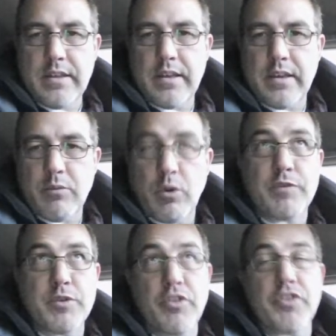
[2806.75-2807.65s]
Well,
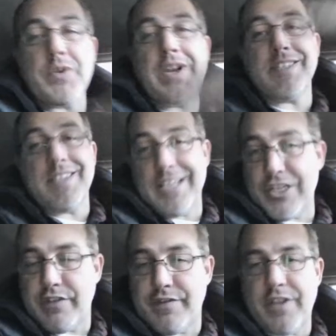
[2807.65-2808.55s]
2 to 3 is an
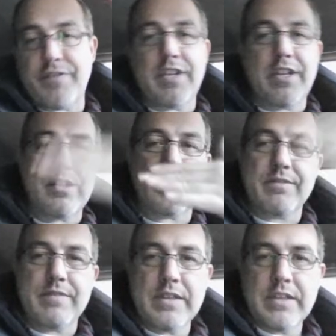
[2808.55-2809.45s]
addition of 50, and
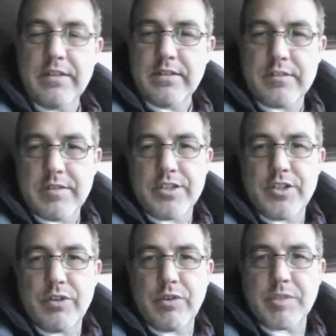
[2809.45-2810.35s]
3 to
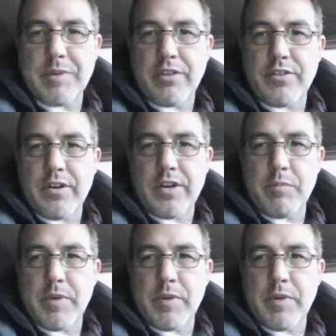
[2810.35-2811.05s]
2 is about 30.